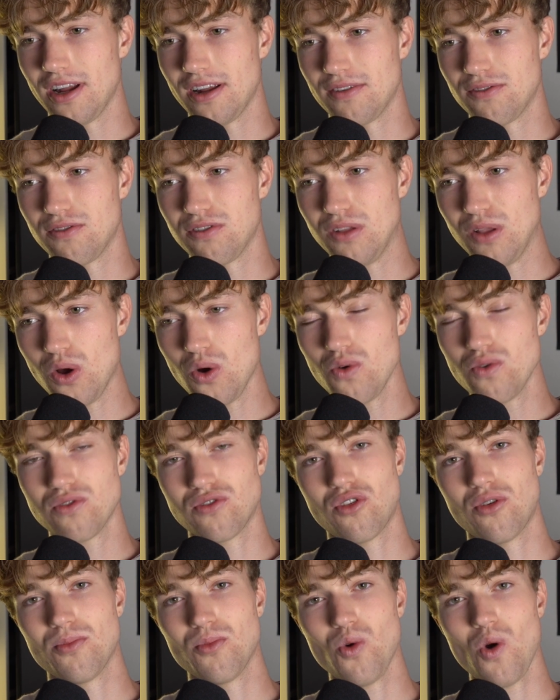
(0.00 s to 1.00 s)
and flow
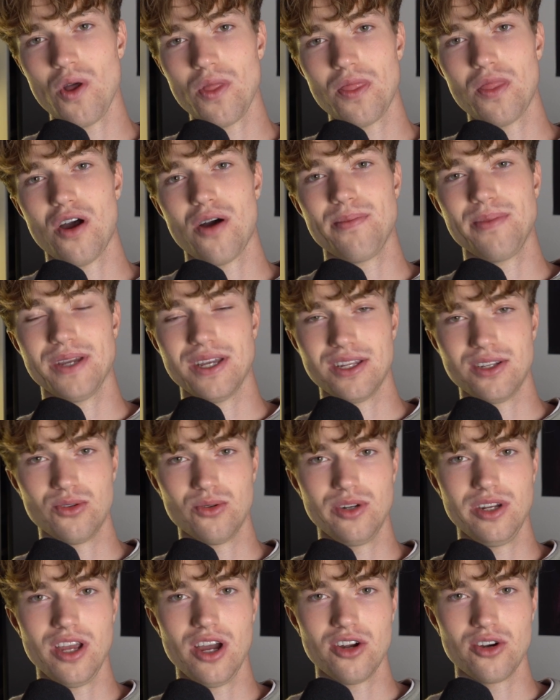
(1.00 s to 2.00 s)
from one topic into
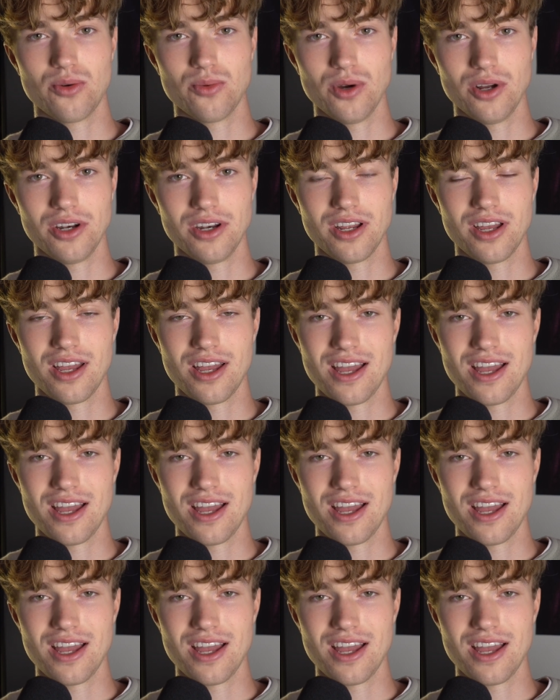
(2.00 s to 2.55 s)
the other one.